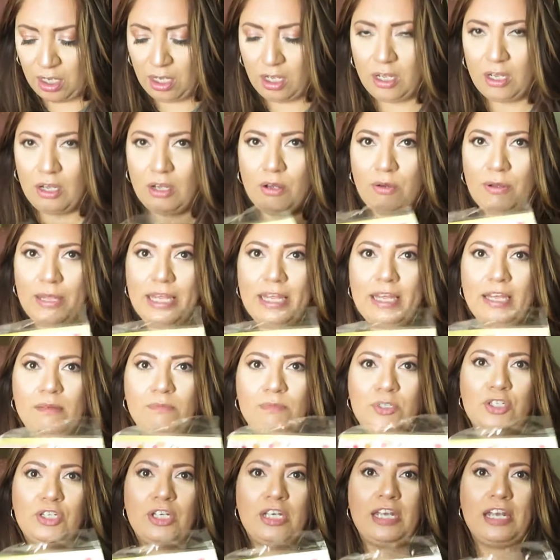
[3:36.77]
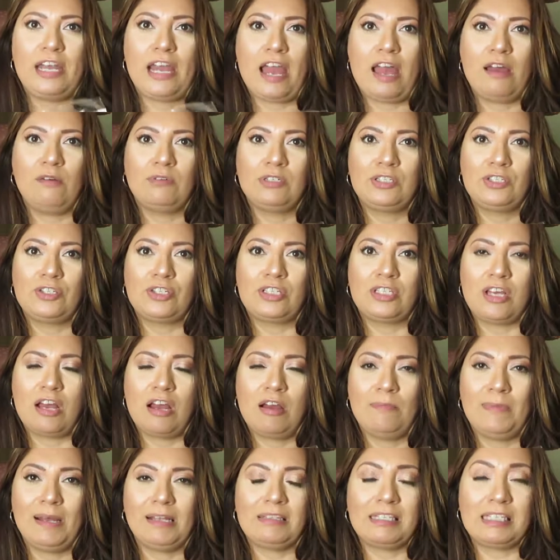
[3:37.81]
OMG, I was just
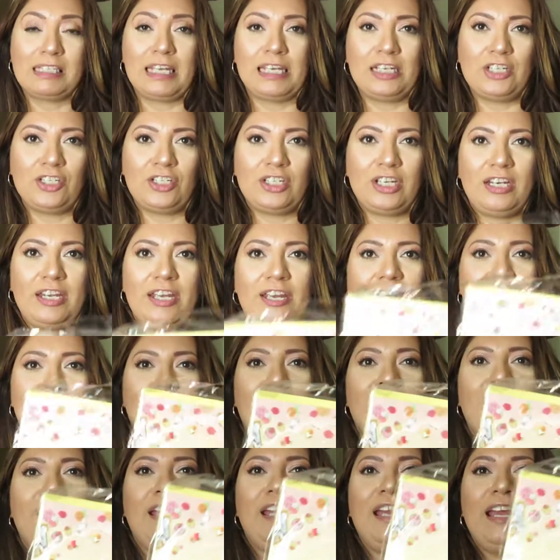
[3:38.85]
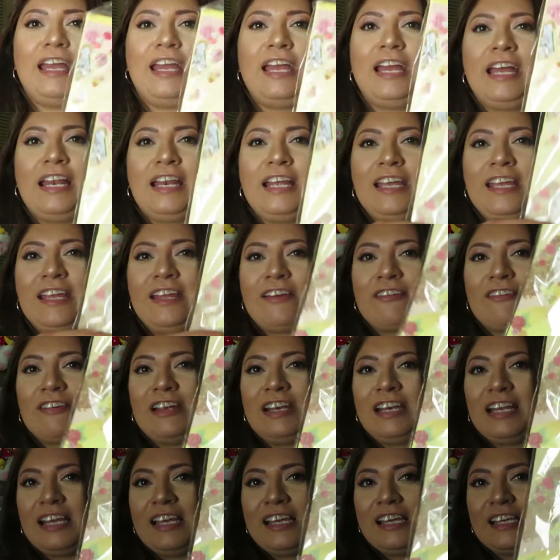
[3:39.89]
talking about stationery and here
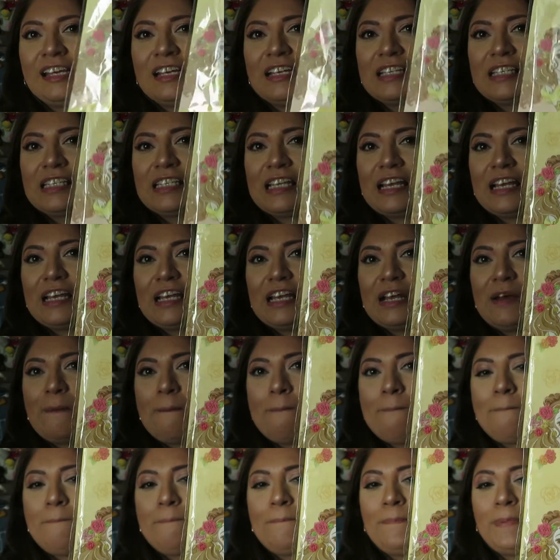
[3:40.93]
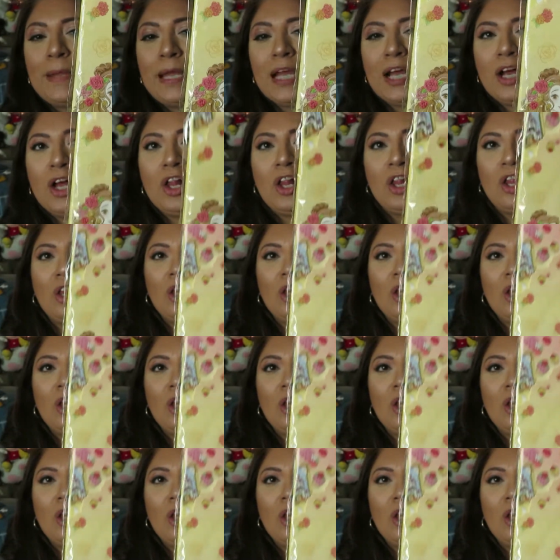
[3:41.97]
it is, Belle.